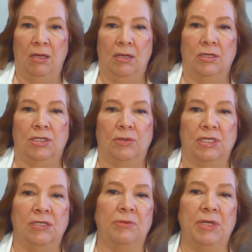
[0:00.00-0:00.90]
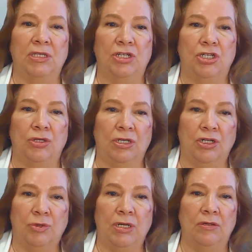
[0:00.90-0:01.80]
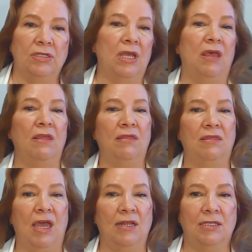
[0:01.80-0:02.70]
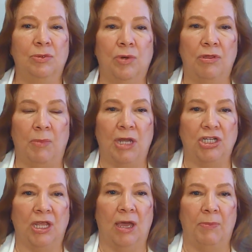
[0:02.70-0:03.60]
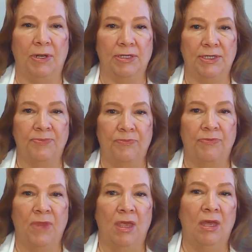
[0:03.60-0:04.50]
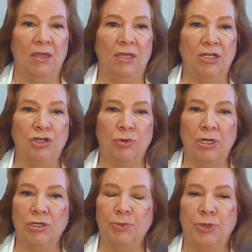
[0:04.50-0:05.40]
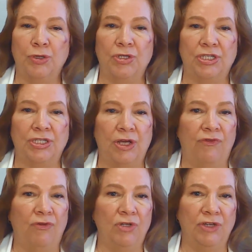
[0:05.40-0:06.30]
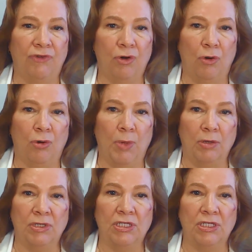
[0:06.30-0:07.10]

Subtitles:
So it sends a message to the adrenals, and then that's where the magic happens. The adrenals produce several different hormones,